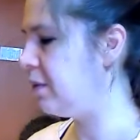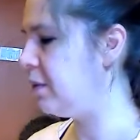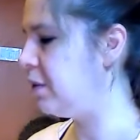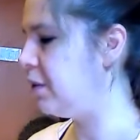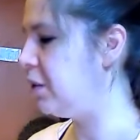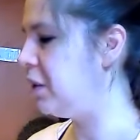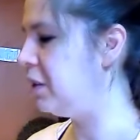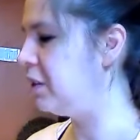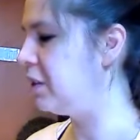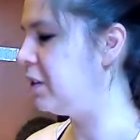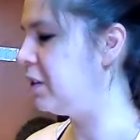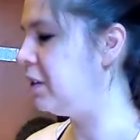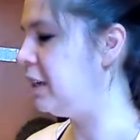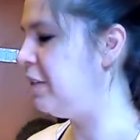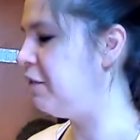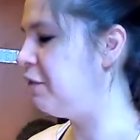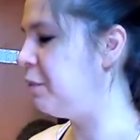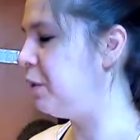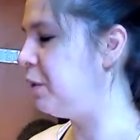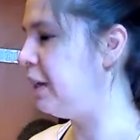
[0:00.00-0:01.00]
She is a
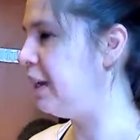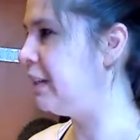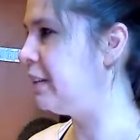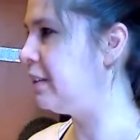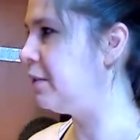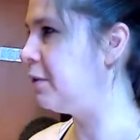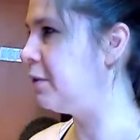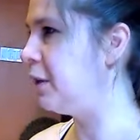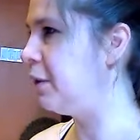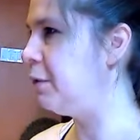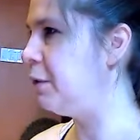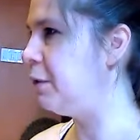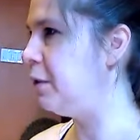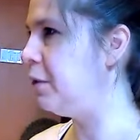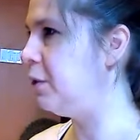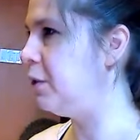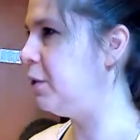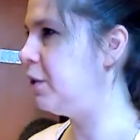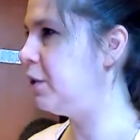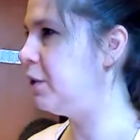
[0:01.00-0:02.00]
safe place, a
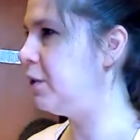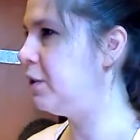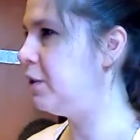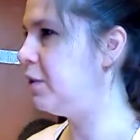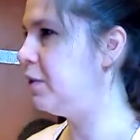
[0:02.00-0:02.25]
refuge.